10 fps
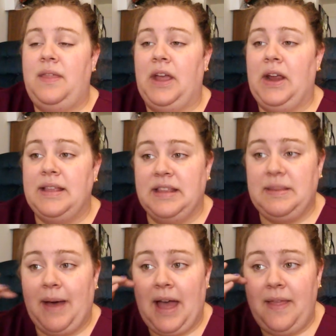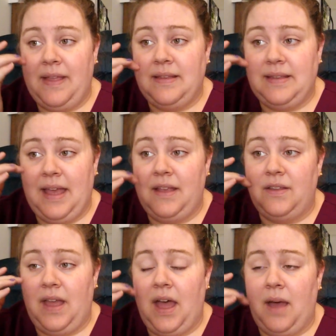there is a spot that
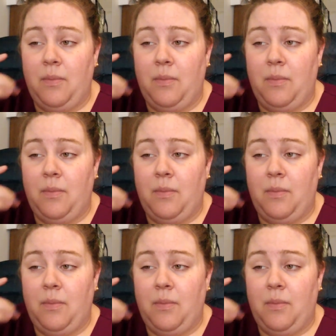says